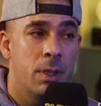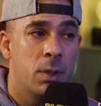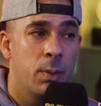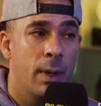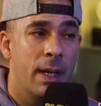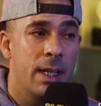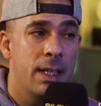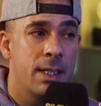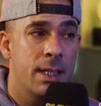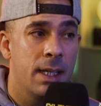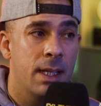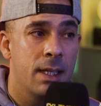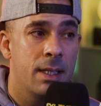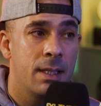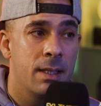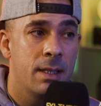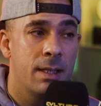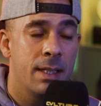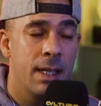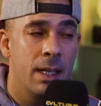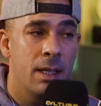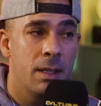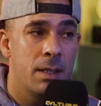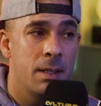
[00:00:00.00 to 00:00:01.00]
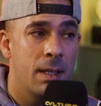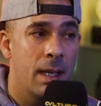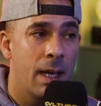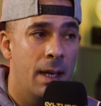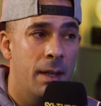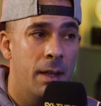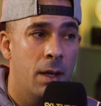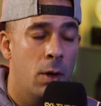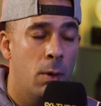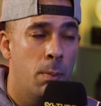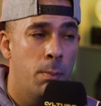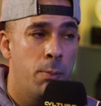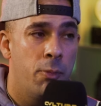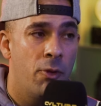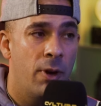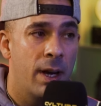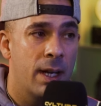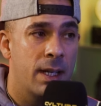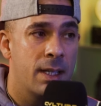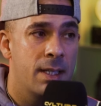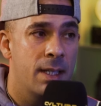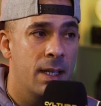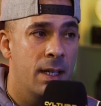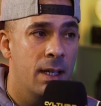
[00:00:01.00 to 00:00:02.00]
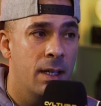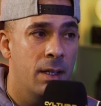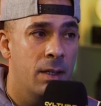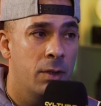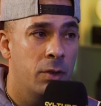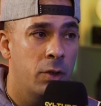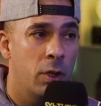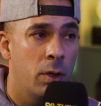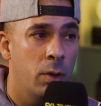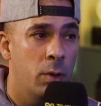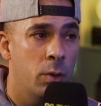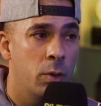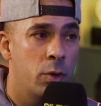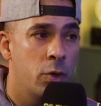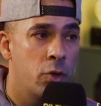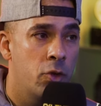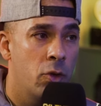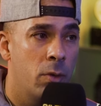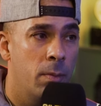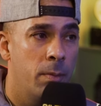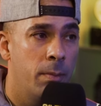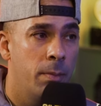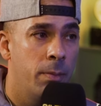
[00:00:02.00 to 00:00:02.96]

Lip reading: 26, since like the whole Brexit and Donald Trump,